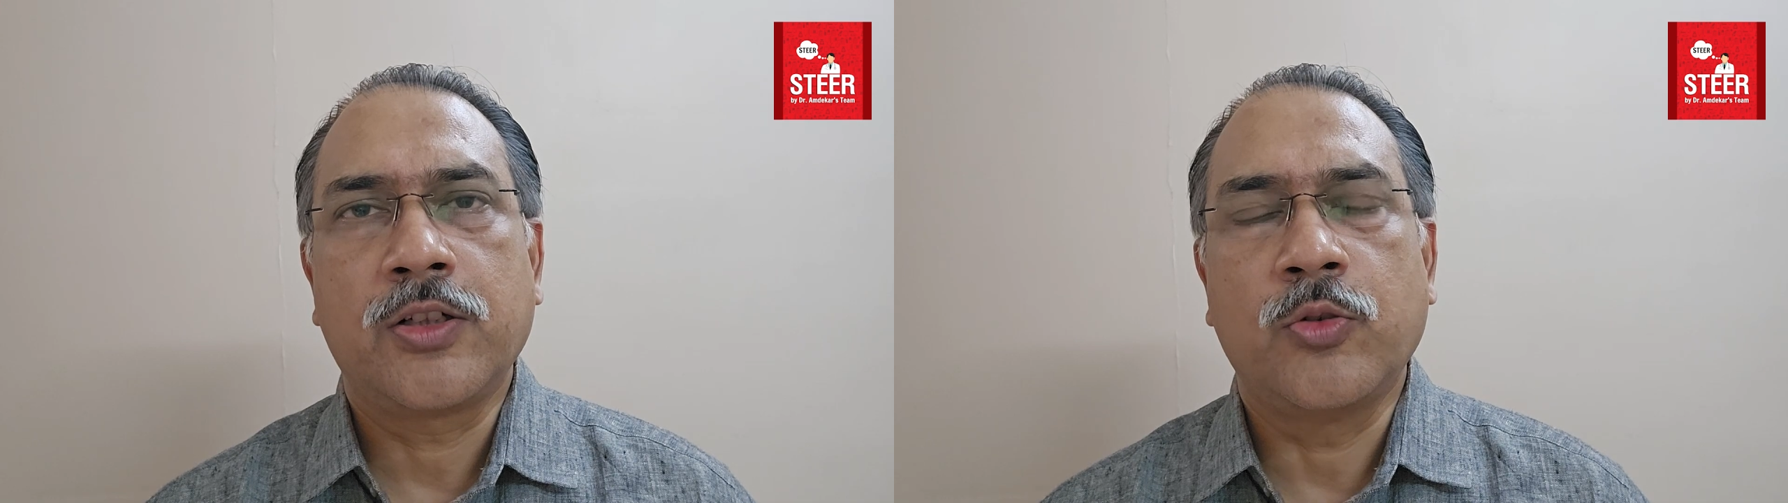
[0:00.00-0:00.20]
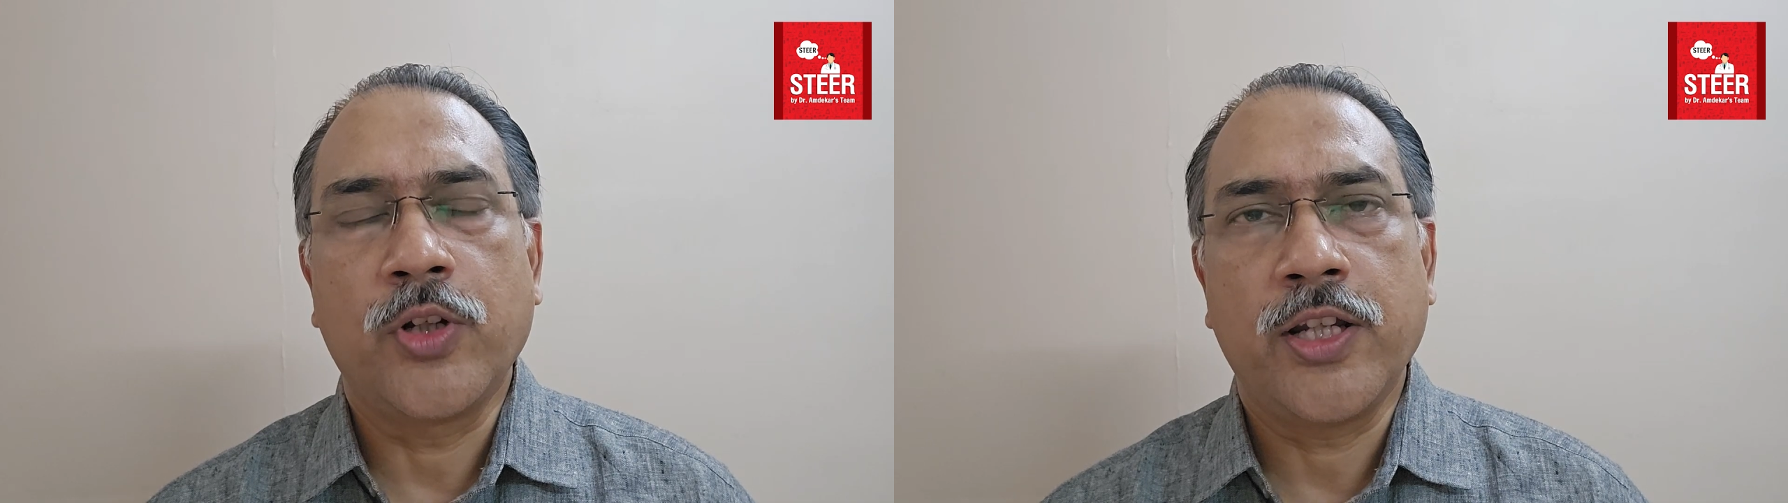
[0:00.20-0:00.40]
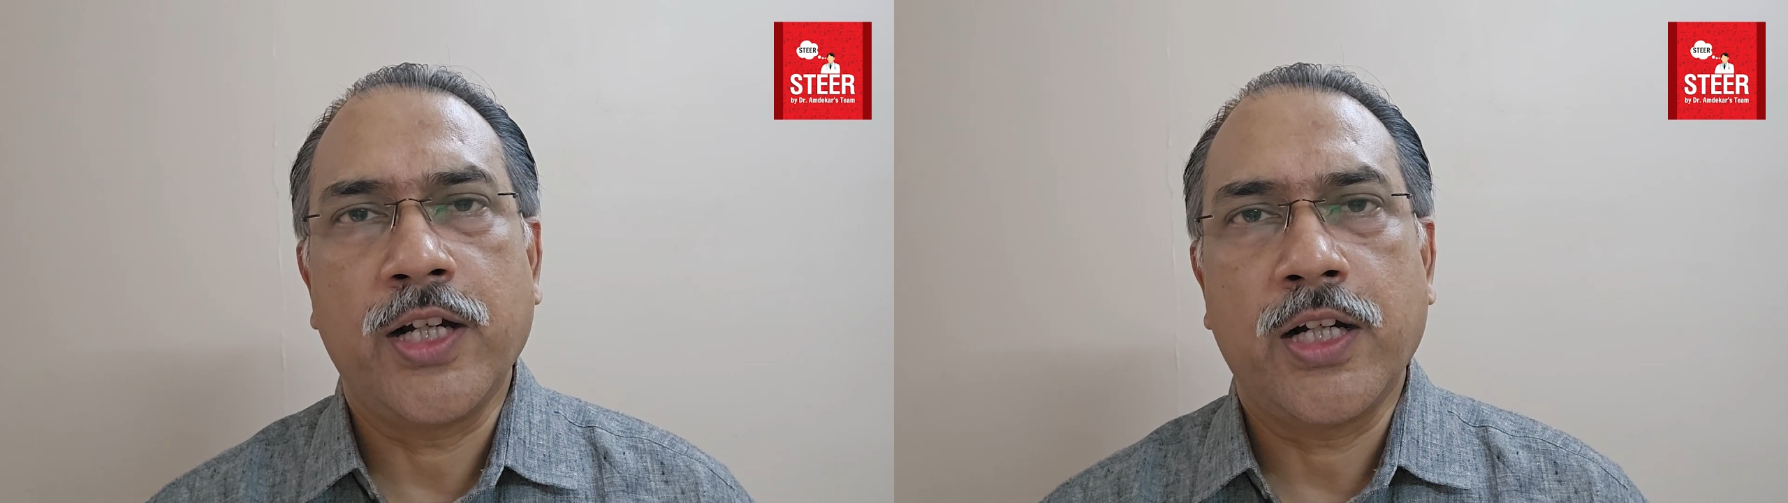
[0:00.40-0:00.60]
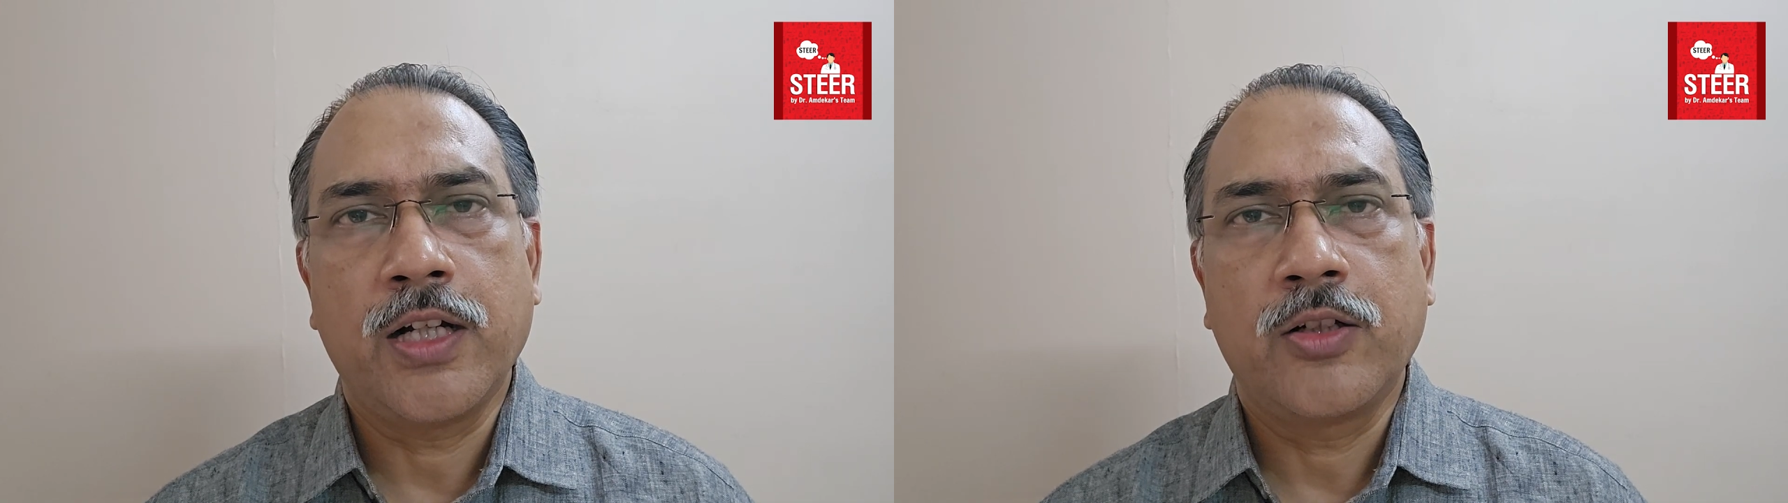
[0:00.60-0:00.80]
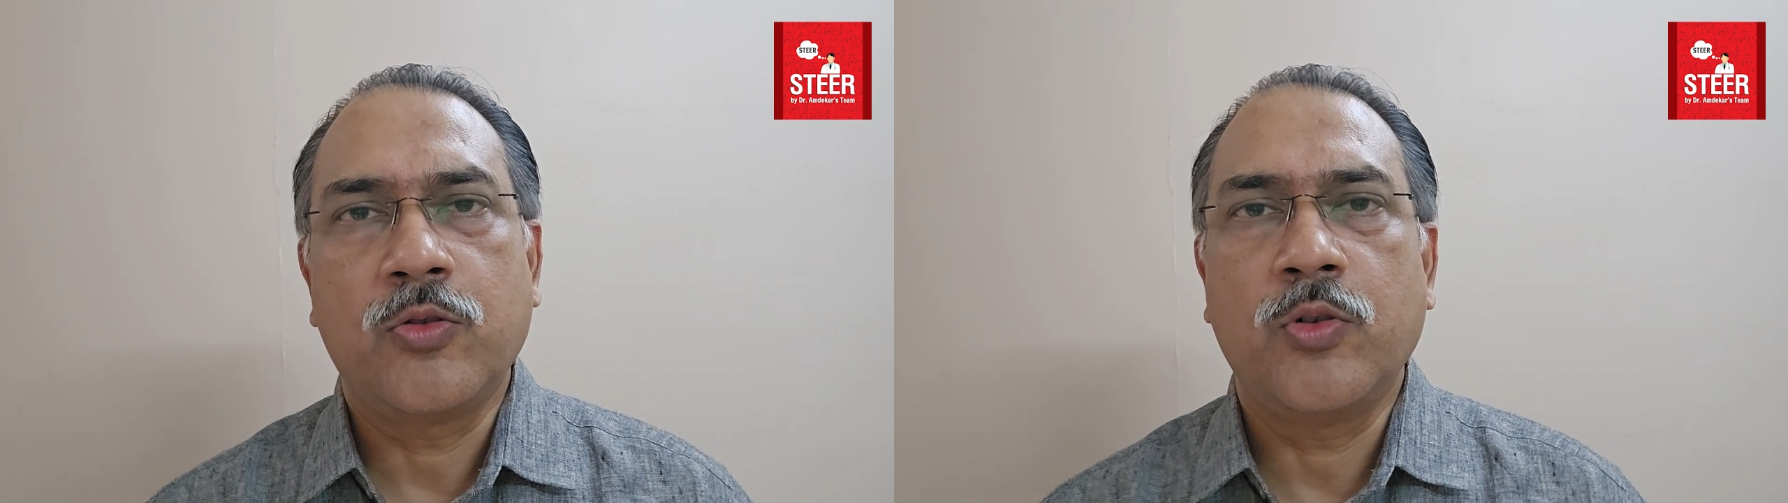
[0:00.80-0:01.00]

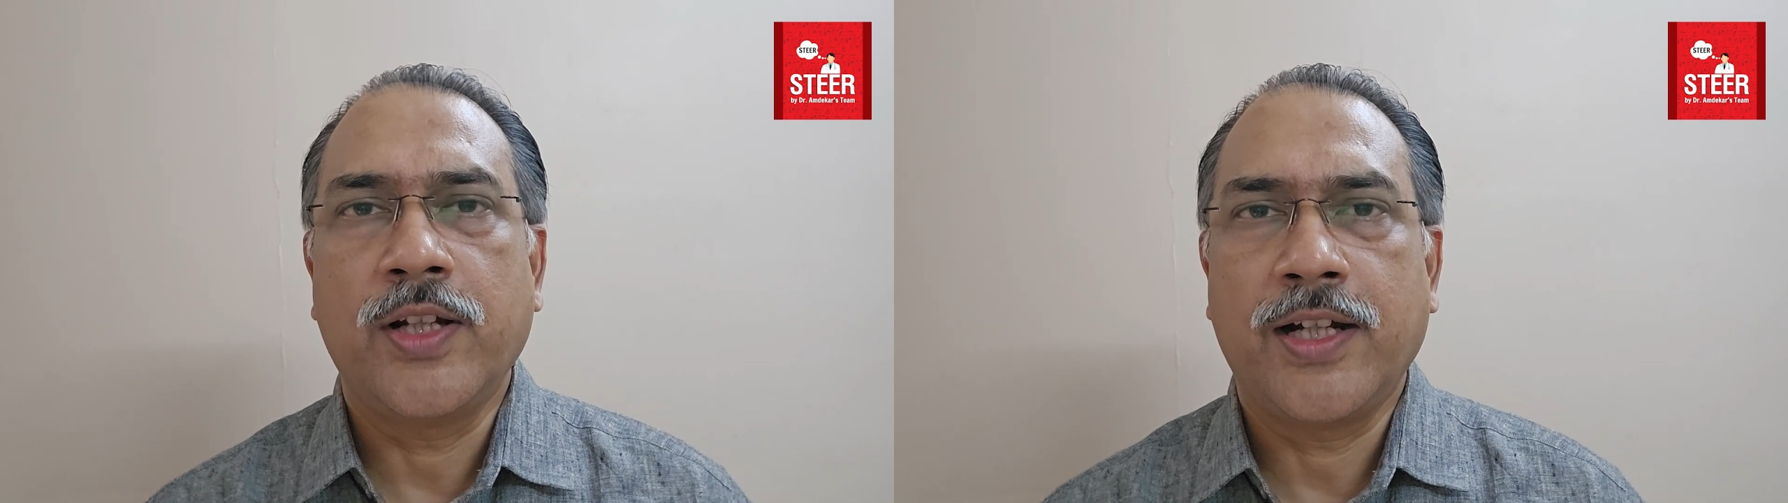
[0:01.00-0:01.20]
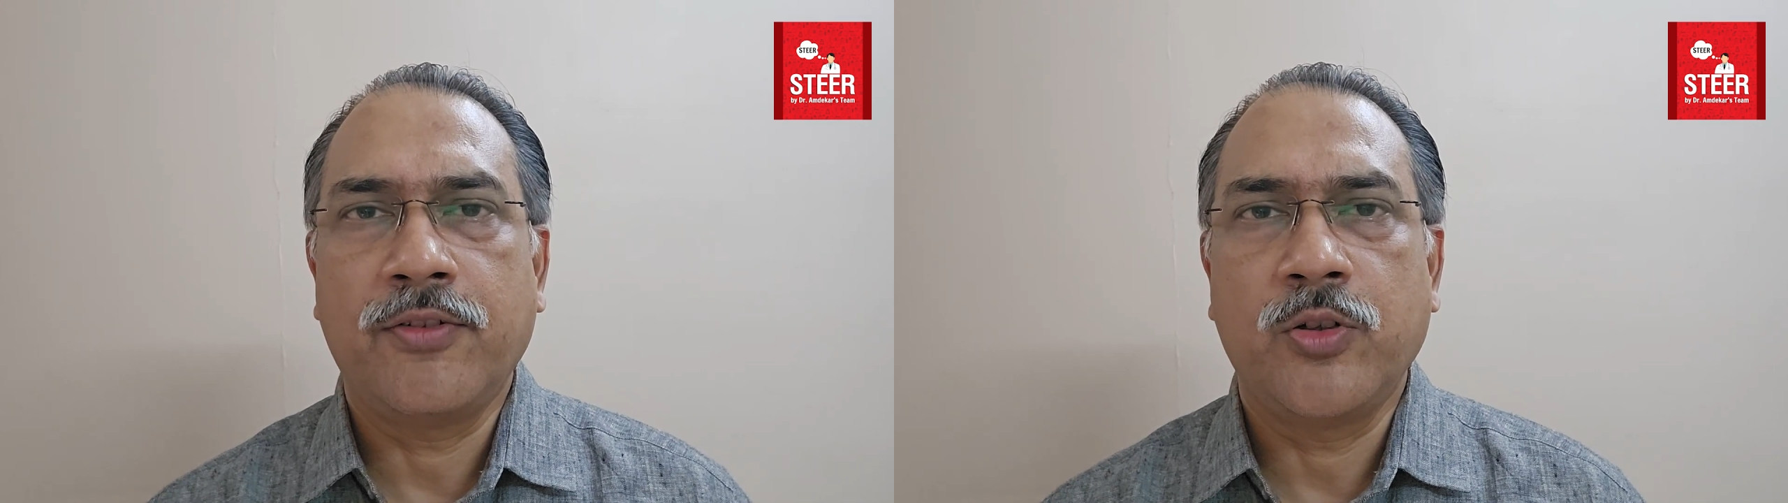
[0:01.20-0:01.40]
chorea could have a